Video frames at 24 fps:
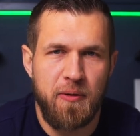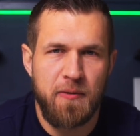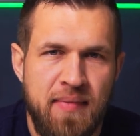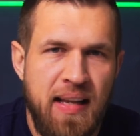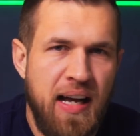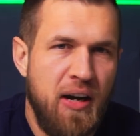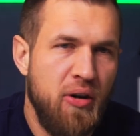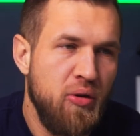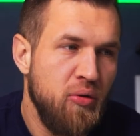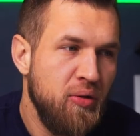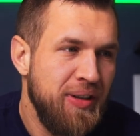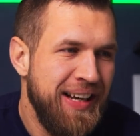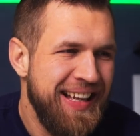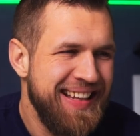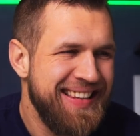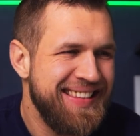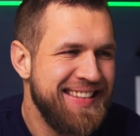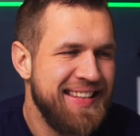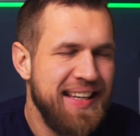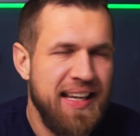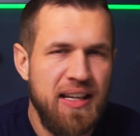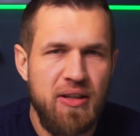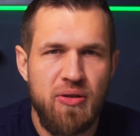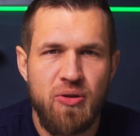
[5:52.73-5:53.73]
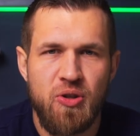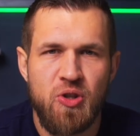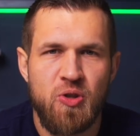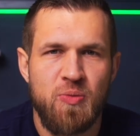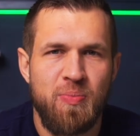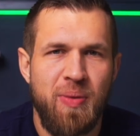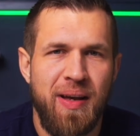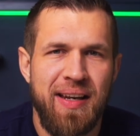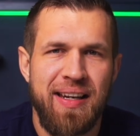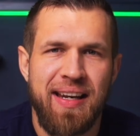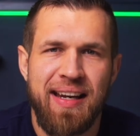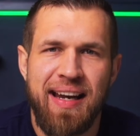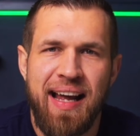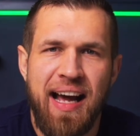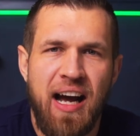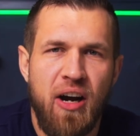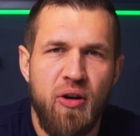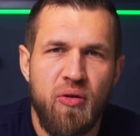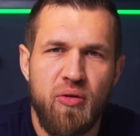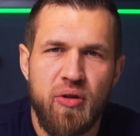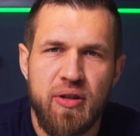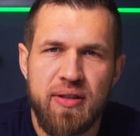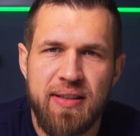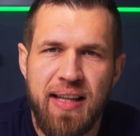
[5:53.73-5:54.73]
Now, let's say you spend an
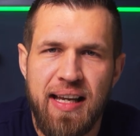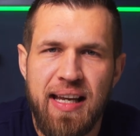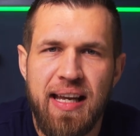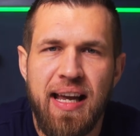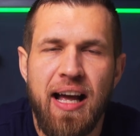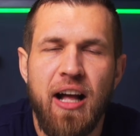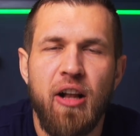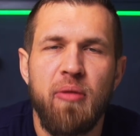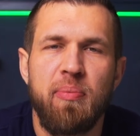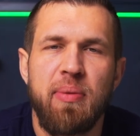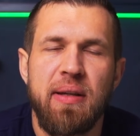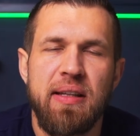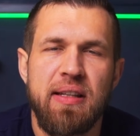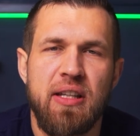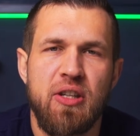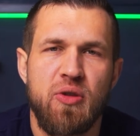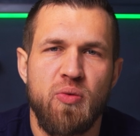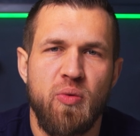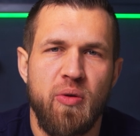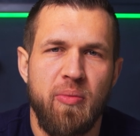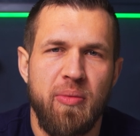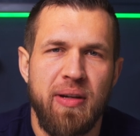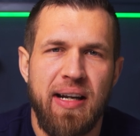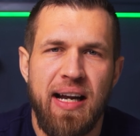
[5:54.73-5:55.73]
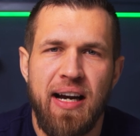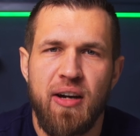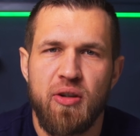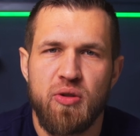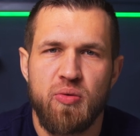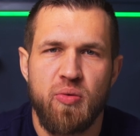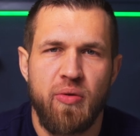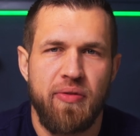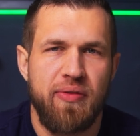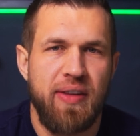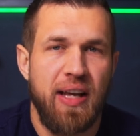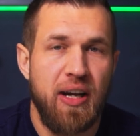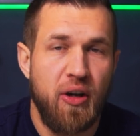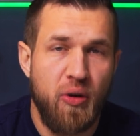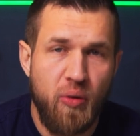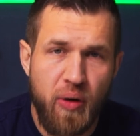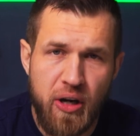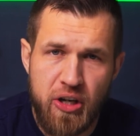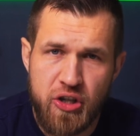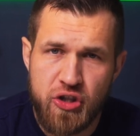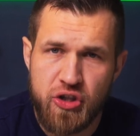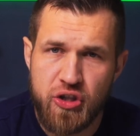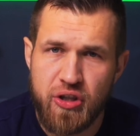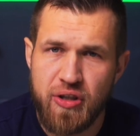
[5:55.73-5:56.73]
hour a day helping these women out with their
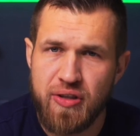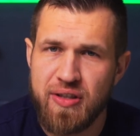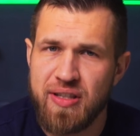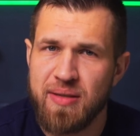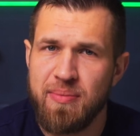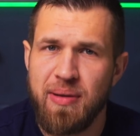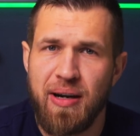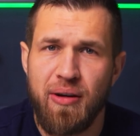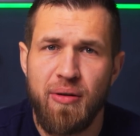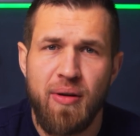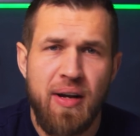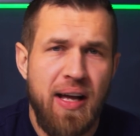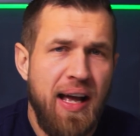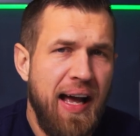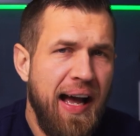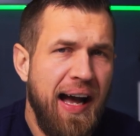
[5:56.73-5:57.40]
questions about